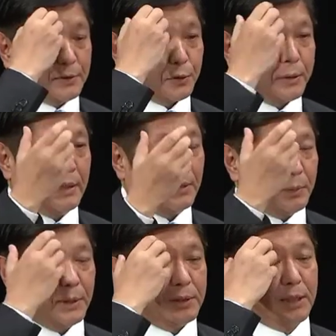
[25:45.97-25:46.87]
dream,
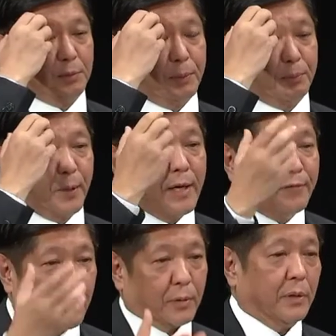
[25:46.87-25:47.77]
we, that we pray
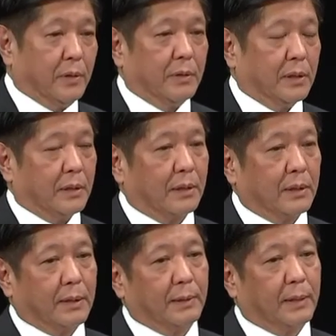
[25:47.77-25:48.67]
for,
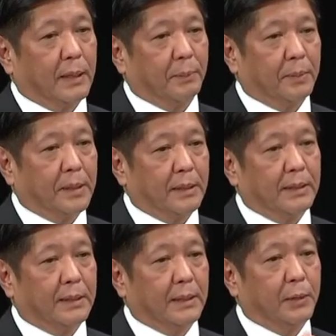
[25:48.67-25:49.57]
uh,
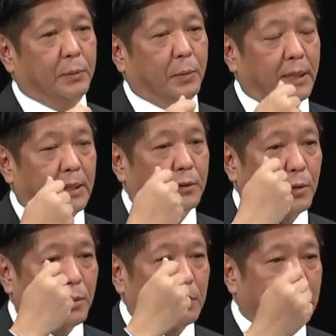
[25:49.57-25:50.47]
but the way
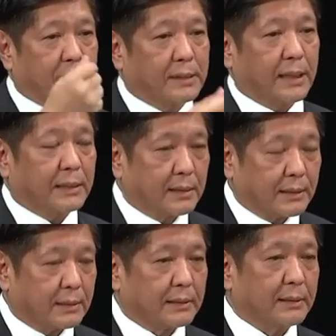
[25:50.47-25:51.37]
towards that,
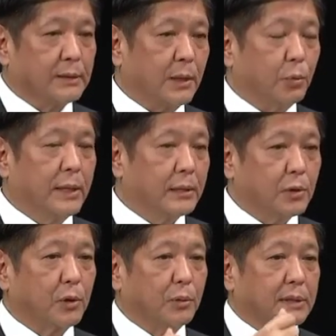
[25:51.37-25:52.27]
uh, the way
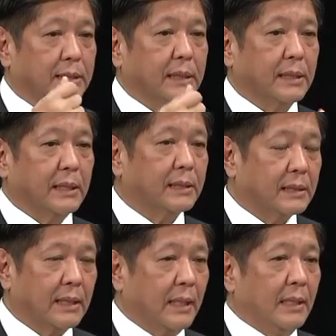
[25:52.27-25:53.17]
towards that
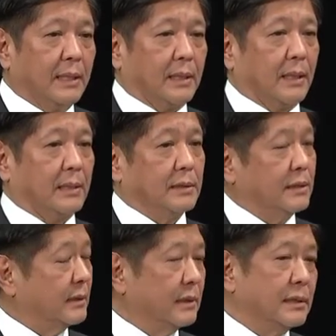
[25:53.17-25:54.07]
end uh,
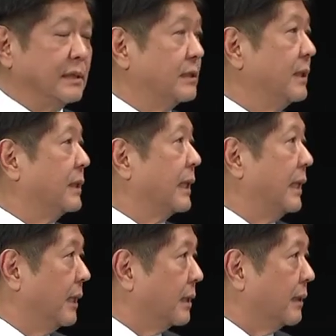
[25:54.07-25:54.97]
certainly is not
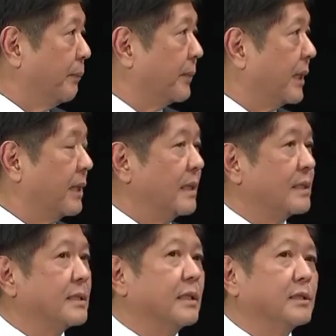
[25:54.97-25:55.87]
clear,
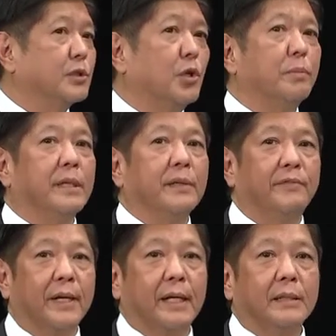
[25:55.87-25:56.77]
as there are so many
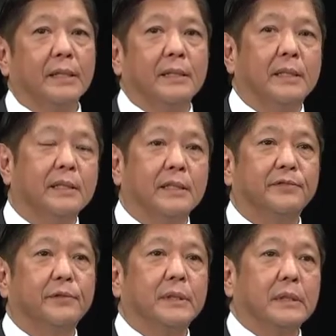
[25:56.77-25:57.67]
varied and
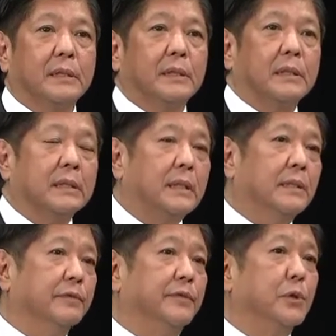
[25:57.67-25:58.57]
different uh,
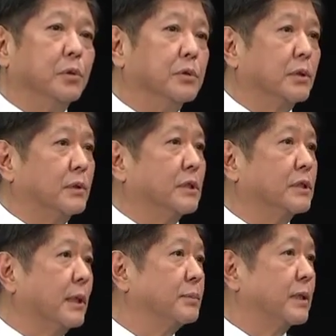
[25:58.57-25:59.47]
views on the
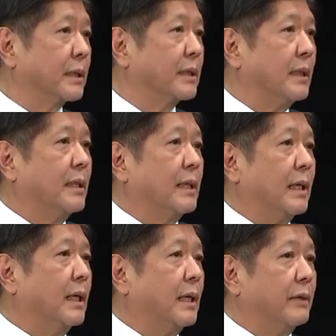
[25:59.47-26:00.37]
subject
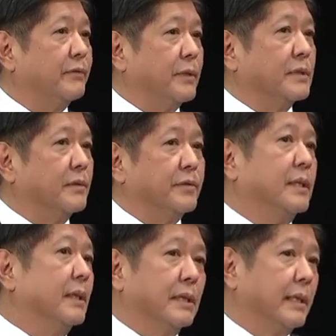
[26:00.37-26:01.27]
uh,
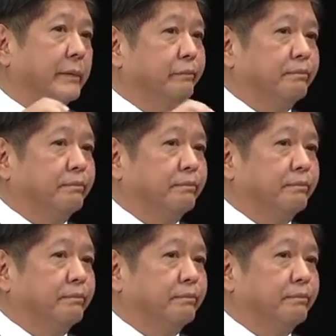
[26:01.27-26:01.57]
vis-a-vis -vis the